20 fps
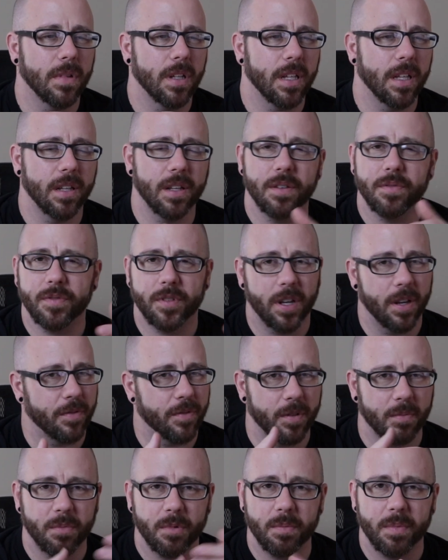if
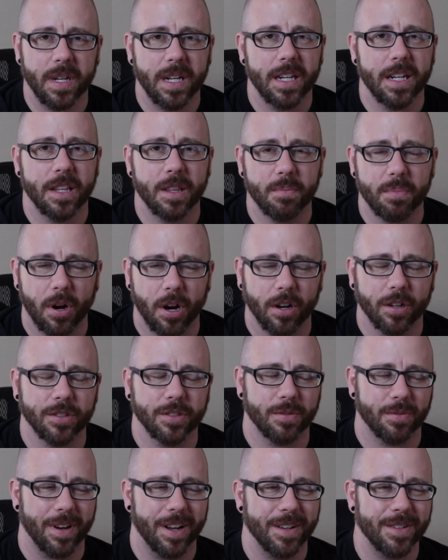you're permitted in the
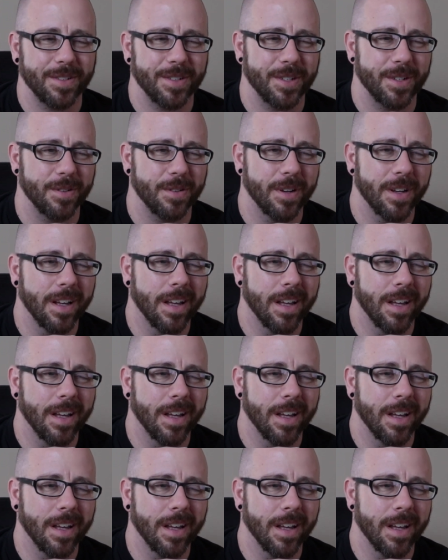parks around you,